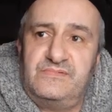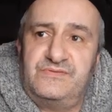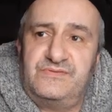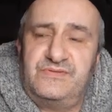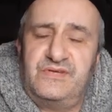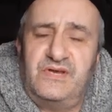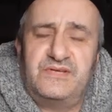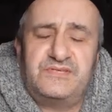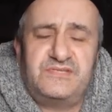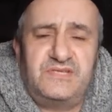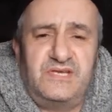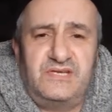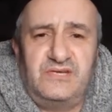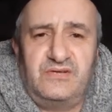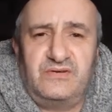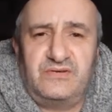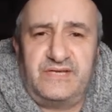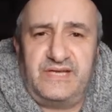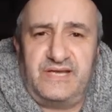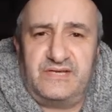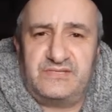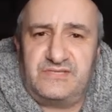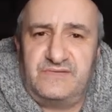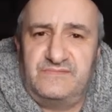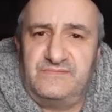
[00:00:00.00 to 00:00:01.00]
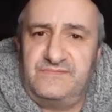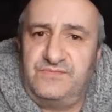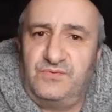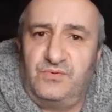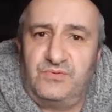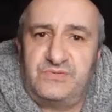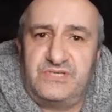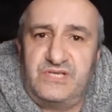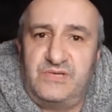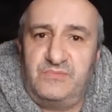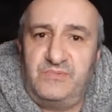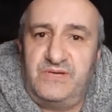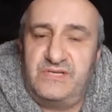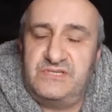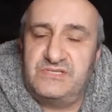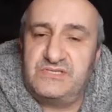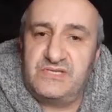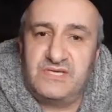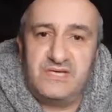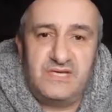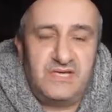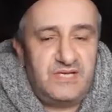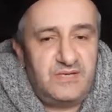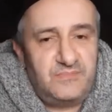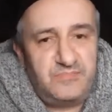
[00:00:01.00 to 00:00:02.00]
knockouts in 40 wins,
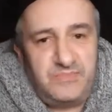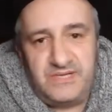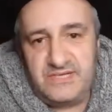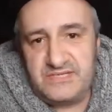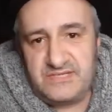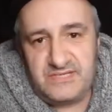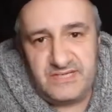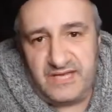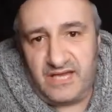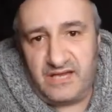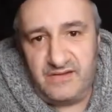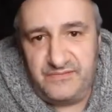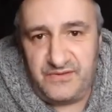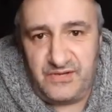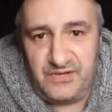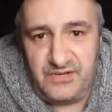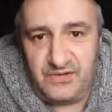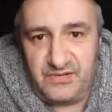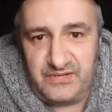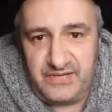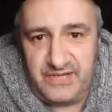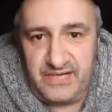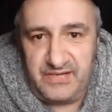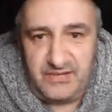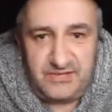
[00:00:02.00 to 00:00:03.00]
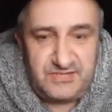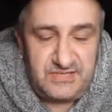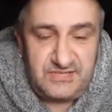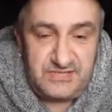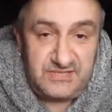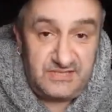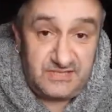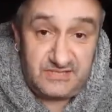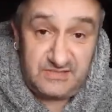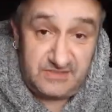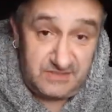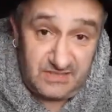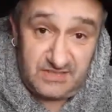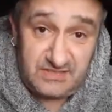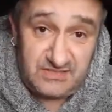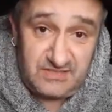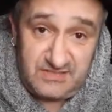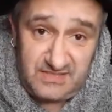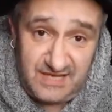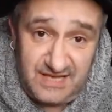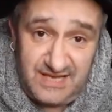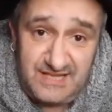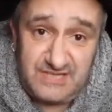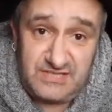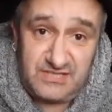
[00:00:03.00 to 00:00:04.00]
but he doesn't go for the knockout because he doesn't
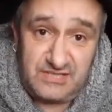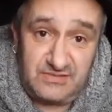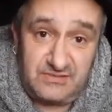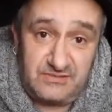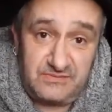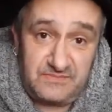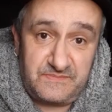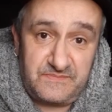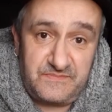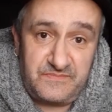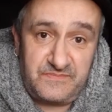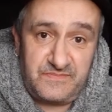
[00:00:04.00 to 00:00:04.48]
need to.